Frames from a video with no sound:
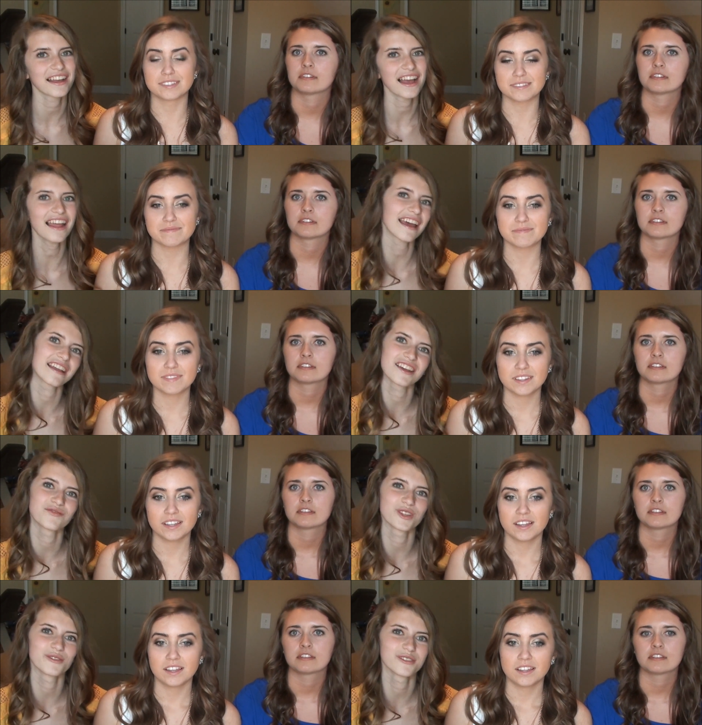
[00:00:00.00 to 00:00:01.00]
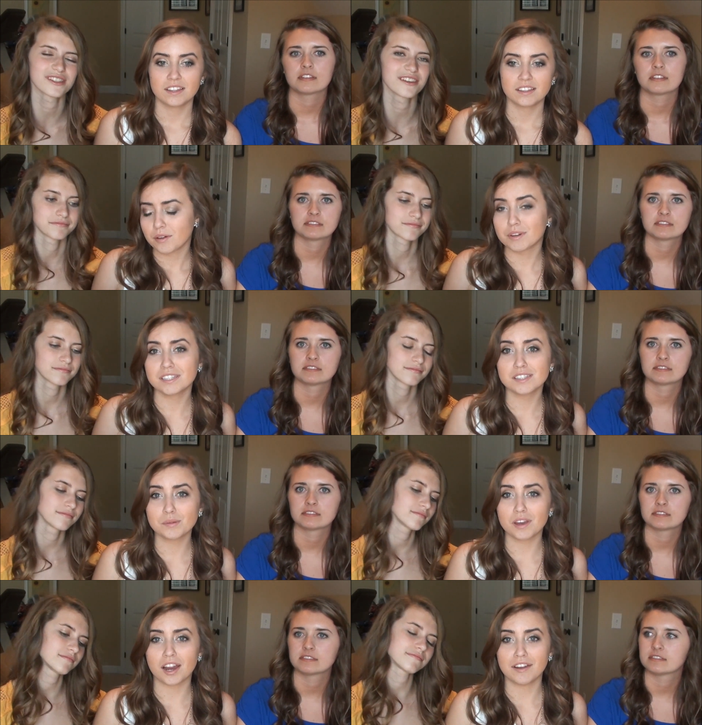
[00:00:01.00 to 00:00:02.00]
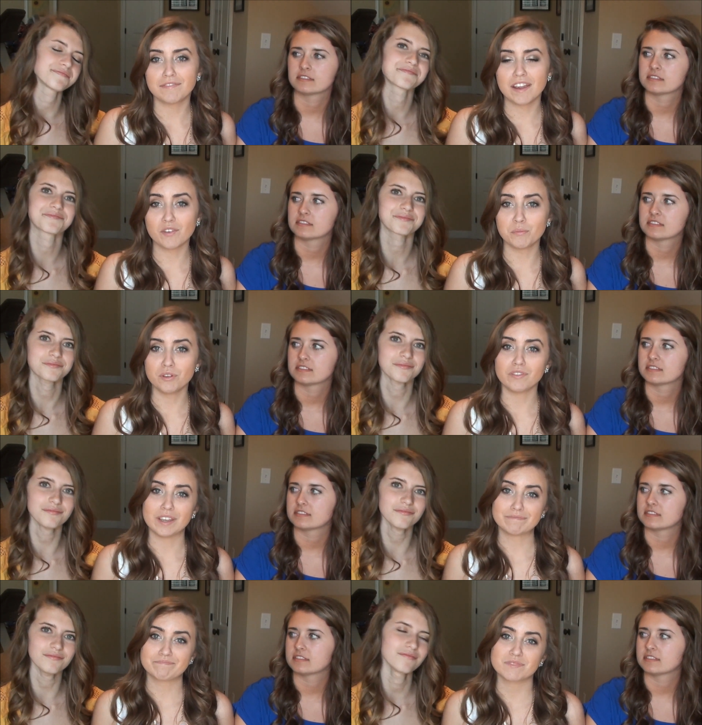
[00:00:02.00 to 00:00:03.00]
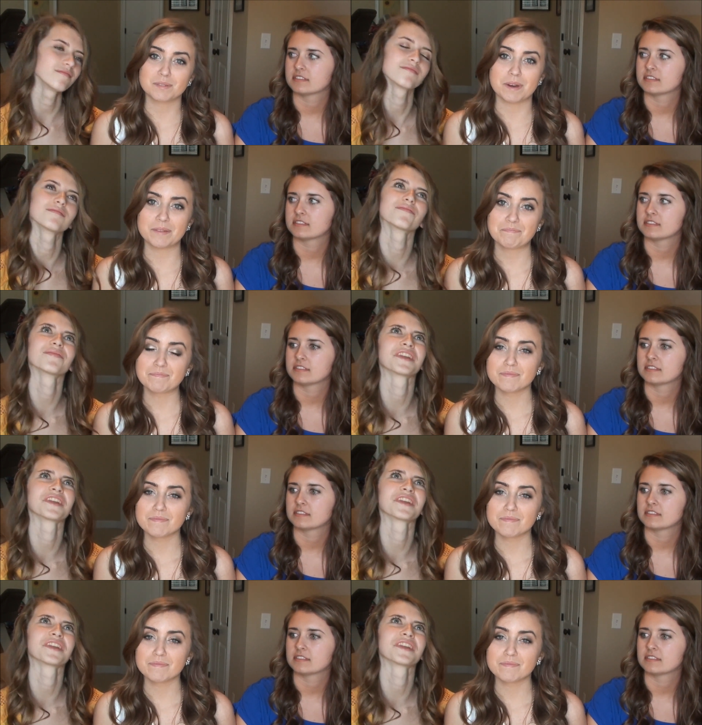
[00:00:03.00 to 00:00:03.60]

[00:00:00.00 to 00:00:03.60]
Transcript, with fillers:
Speaker 1: those. I like them too, so. What's the, alright, favorite movie? What's mine?